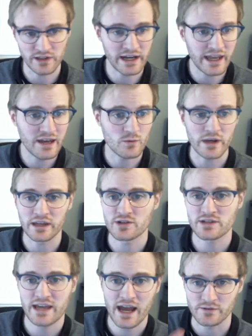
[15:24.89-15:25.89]
And again, we can
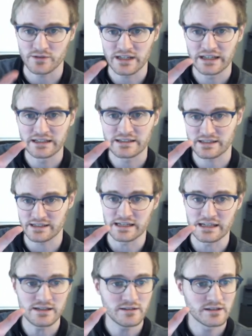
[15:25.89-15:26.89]
just count
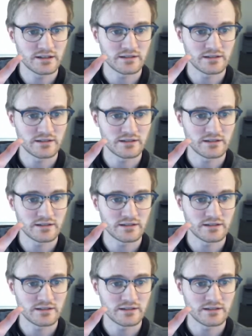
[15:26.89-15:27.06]
C,